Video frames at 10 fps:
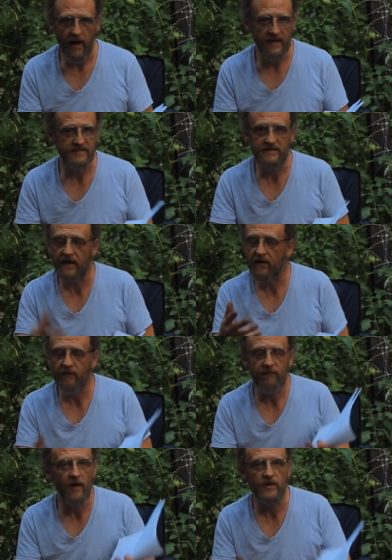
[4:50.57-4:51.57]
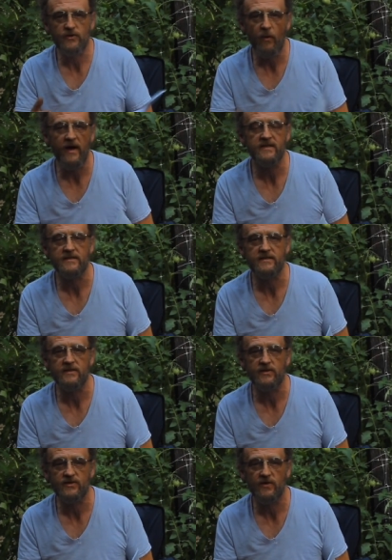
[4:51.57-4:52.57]
acidic fluctuations
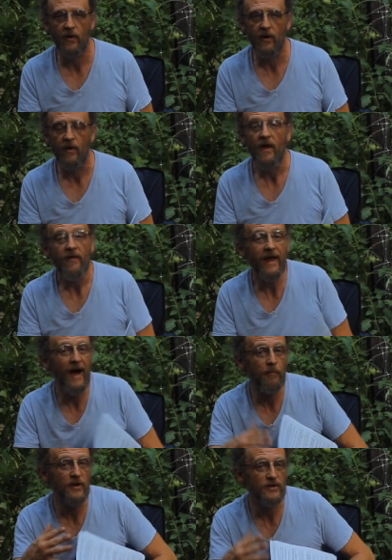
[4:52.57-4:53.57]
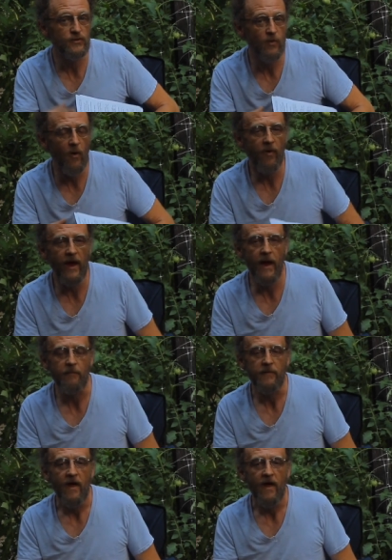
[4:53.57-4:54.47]
in your soil. They help control that.